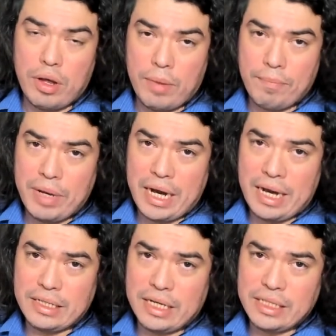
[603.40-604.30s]
but
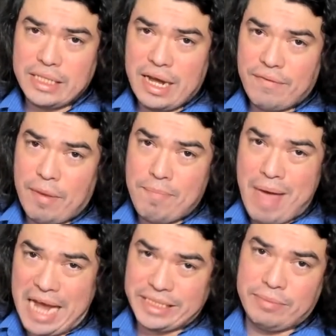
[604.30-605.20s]
it does have a
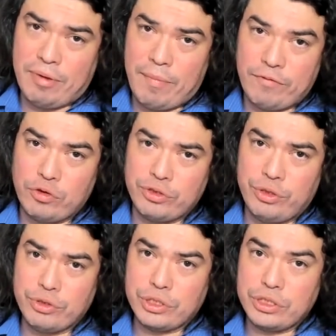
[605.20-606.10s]
maximum of 2
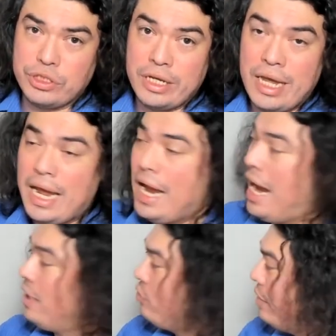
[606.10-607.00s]
solutions.
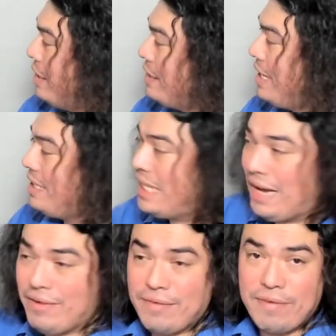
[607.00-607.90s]
And so in this case,
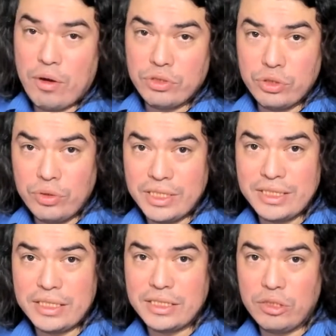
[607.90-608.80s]
having found 2
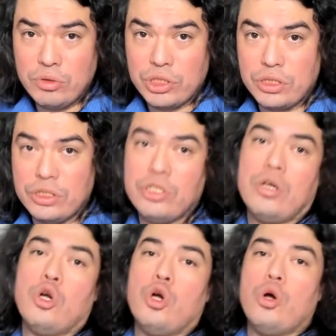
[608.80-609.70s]
distinct solutions,
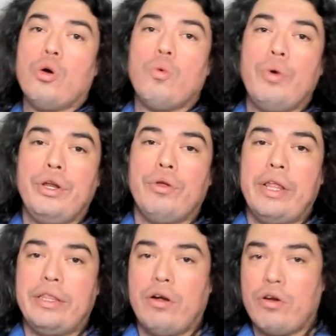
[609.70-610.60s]
we know that
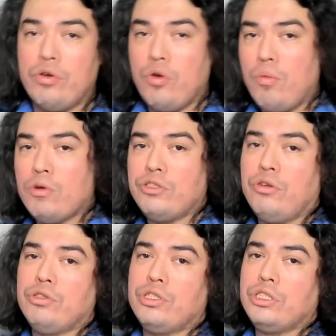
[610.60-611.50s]
there are no more
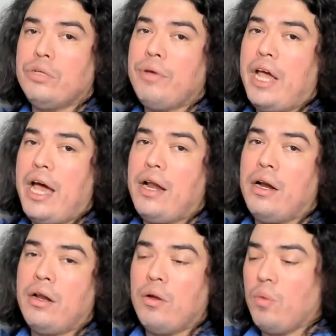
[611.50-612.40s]
solutions to be had.
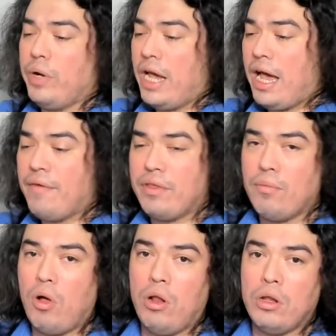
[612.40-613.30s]
We have them
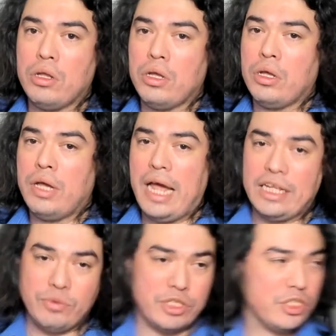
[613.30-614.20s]
all, as
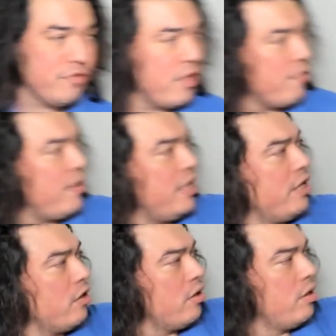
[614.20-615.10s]
we just verified here.